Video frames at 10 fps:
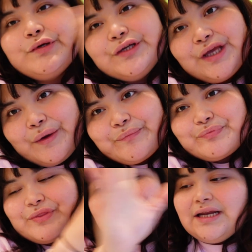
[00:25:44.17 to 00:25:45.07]
yeah,
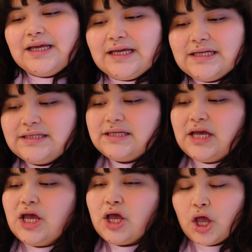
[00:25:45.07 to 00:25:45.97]
that is
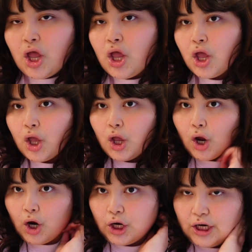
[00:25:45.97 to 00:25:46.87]

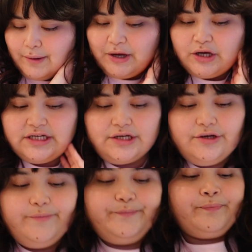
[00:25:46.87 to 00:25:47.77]
gonna be our
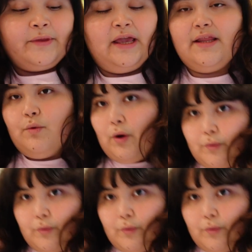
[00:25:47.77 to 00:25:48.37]
dinner. And then while